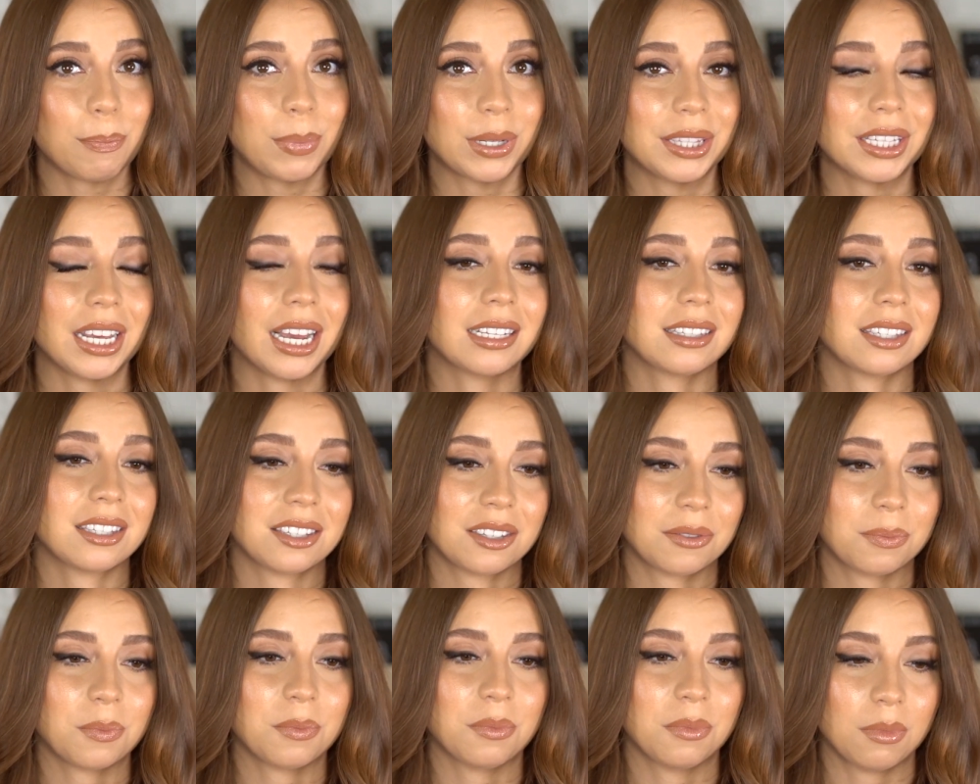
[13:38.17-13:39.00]
but
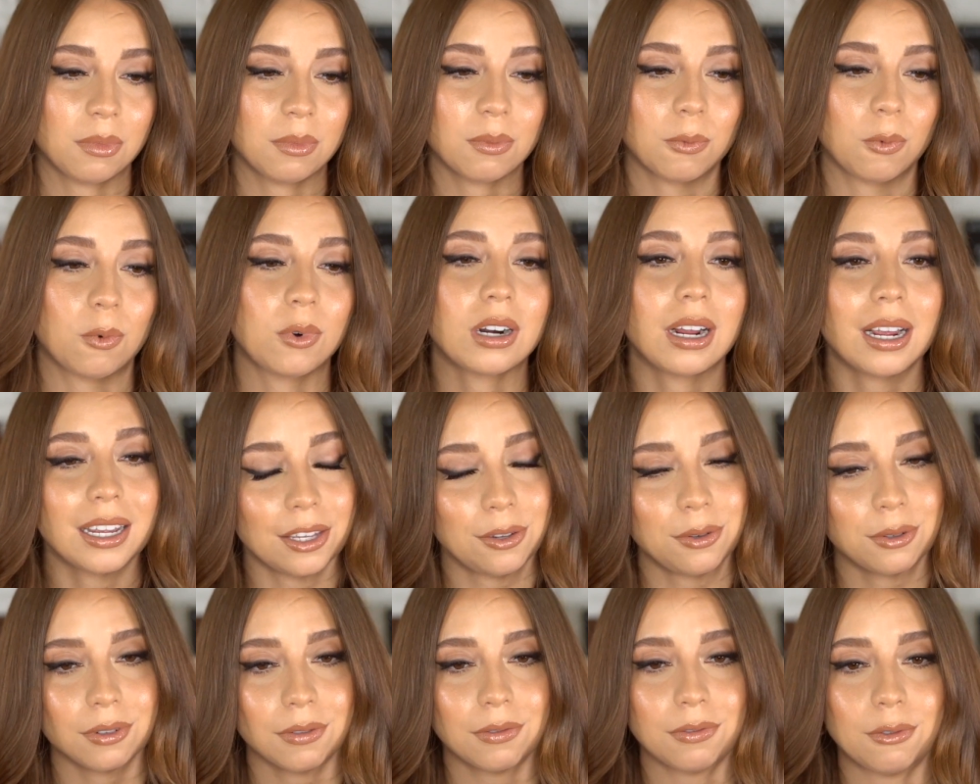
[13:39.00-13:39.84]
that's what I
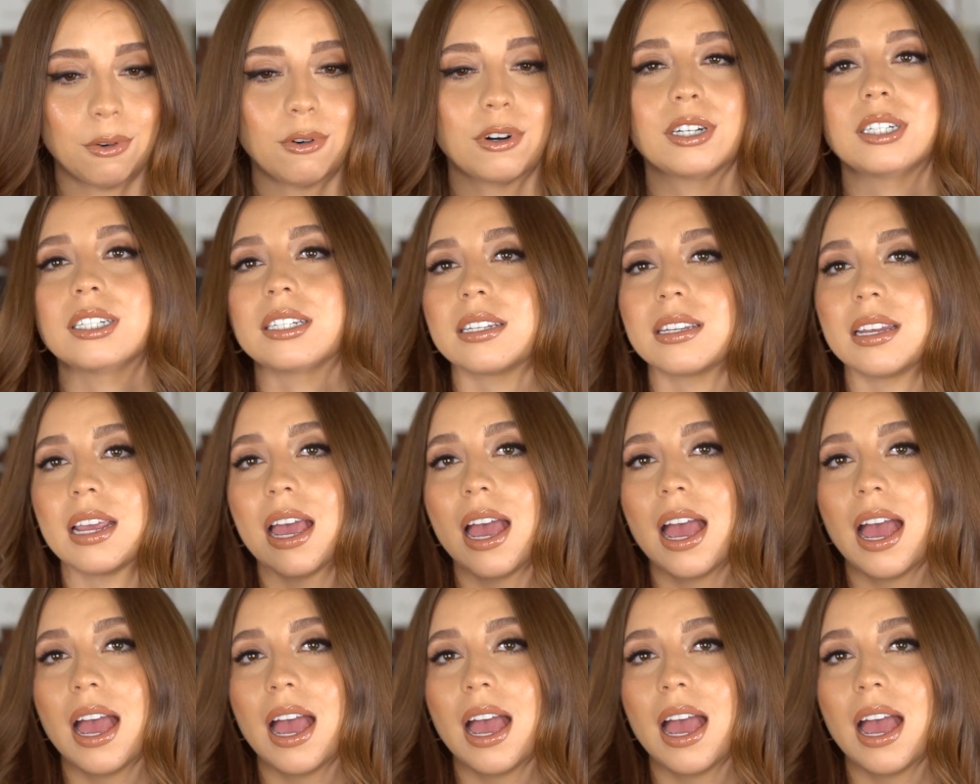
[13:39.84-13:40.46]
use it for. Is